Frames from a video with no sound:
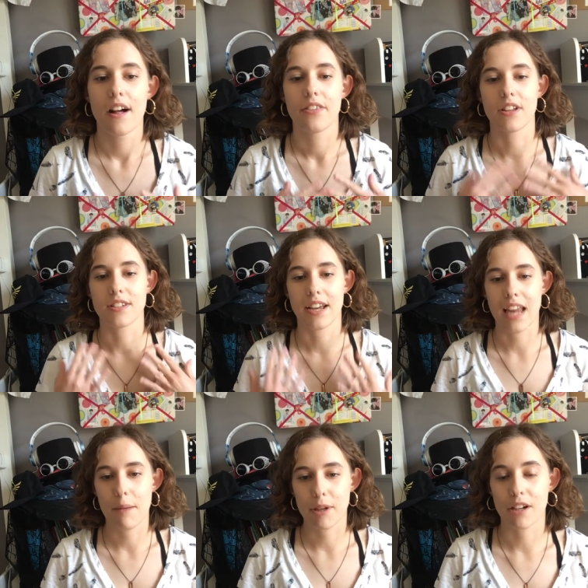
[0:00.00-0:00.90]
the
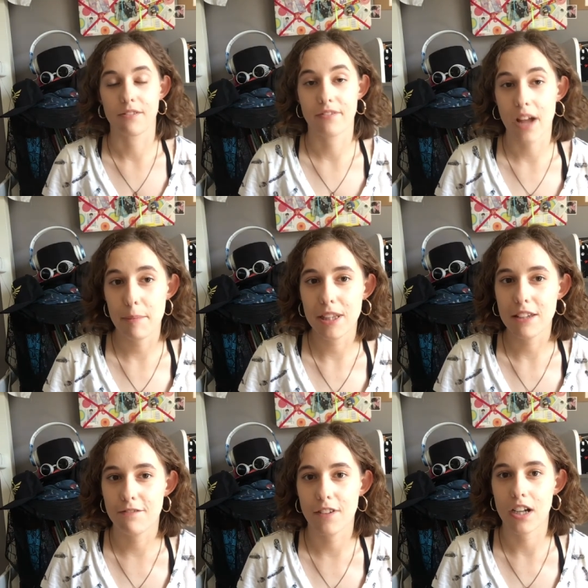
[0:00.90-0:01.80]
dynamic of family
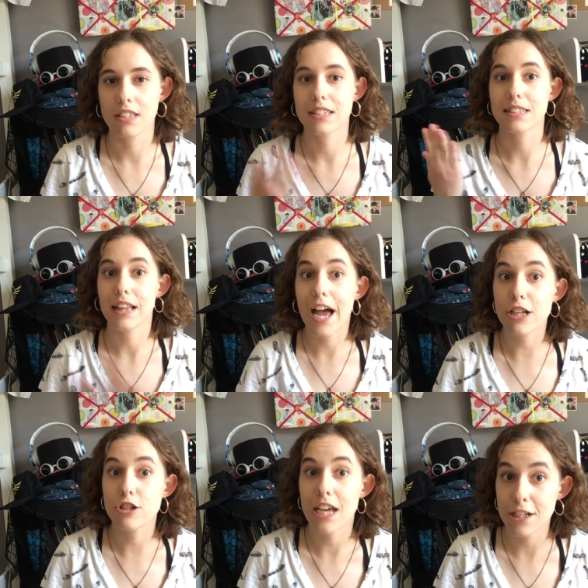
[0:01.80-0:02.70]
fun
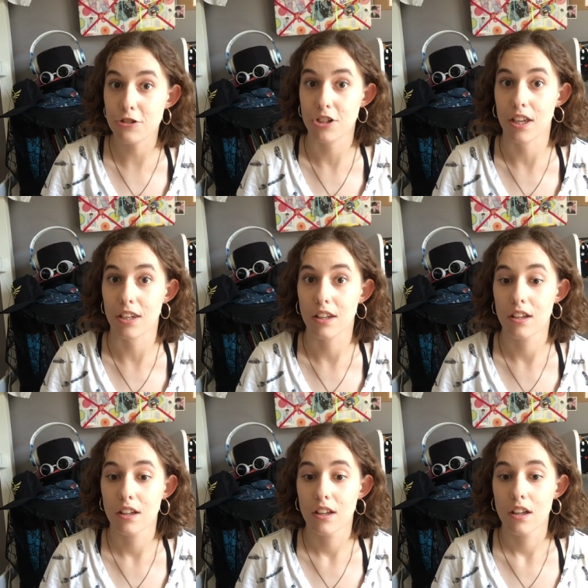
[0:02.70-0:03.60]
slash tension
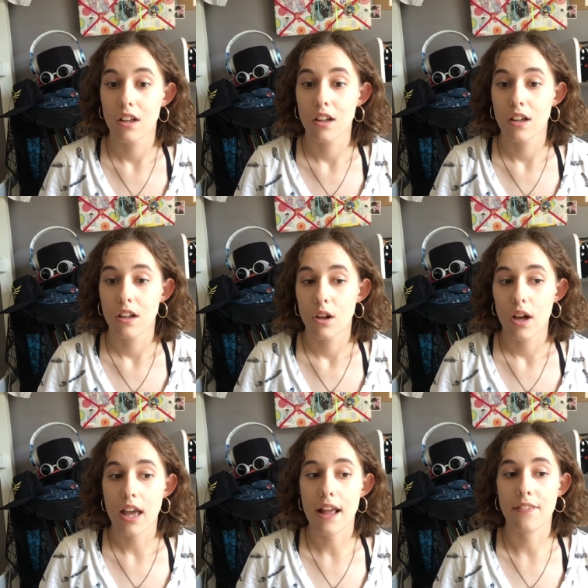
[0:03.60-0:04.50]

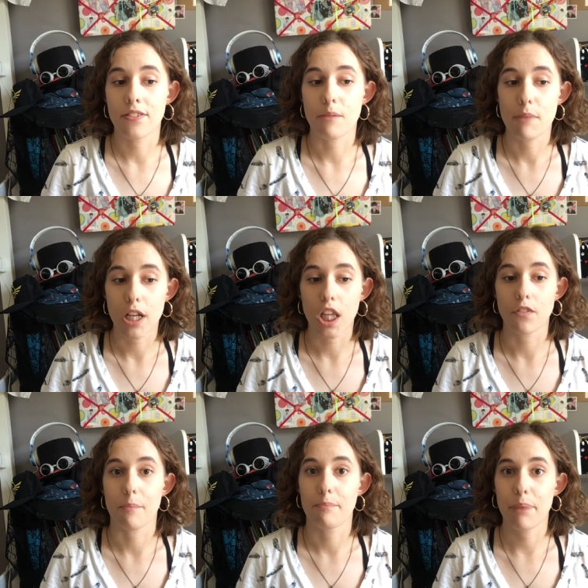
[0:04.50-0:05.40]
in the middle of
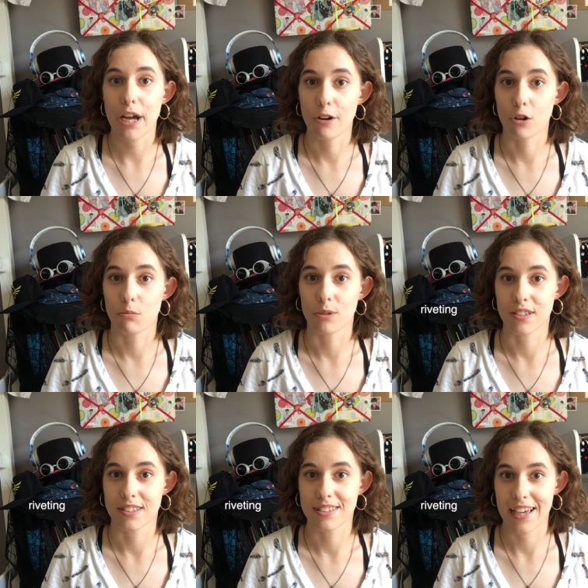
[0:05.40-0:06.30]
a paranormal
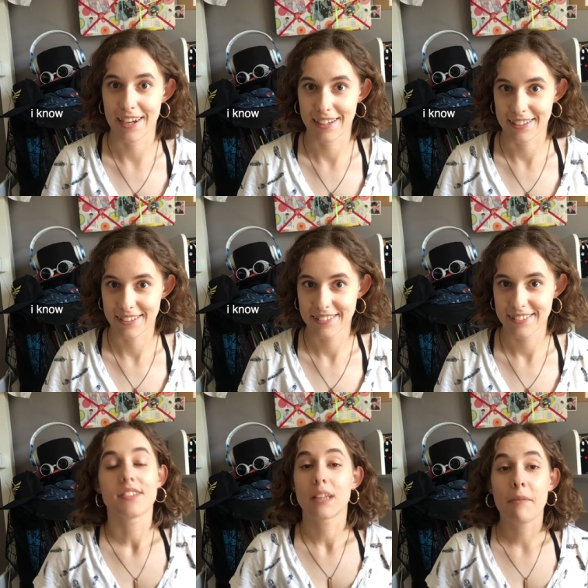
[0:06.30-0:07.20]
setting.
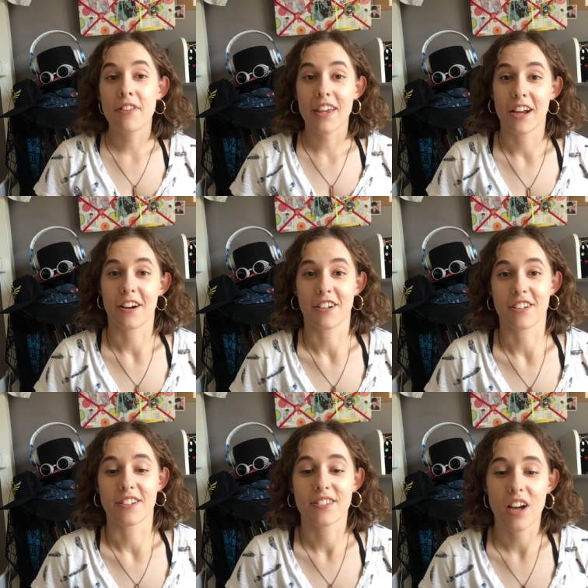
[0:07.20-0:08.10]
Some of the
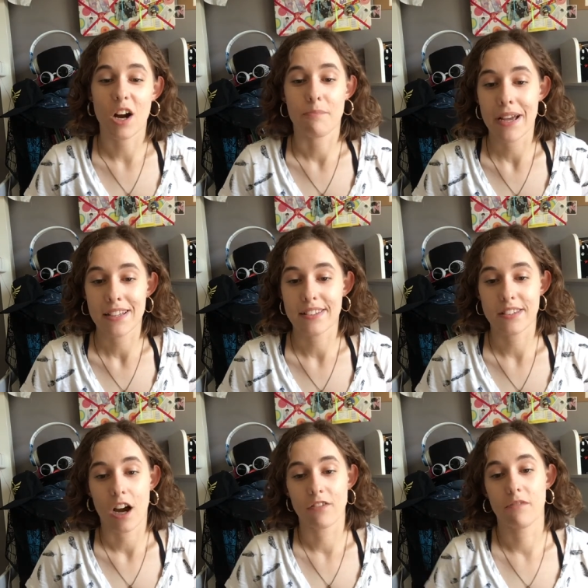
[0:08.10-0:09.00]
characters are based
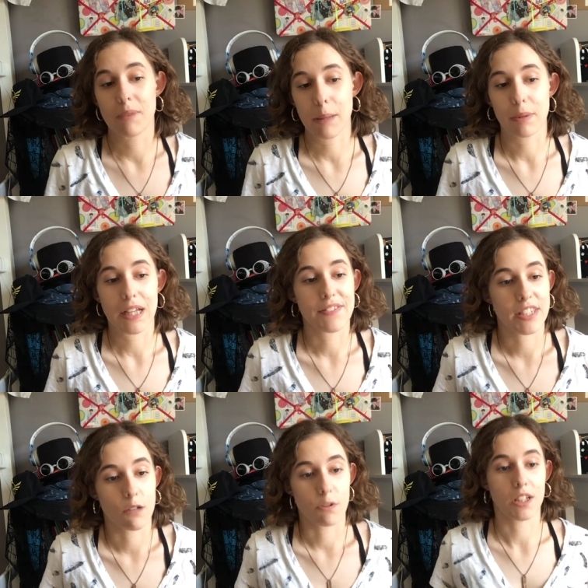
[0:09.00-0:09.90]
off of people I've
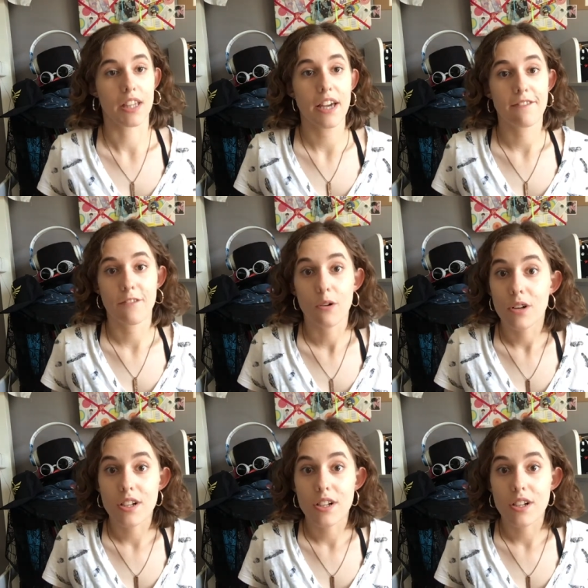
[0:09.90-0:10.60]
seen in real life or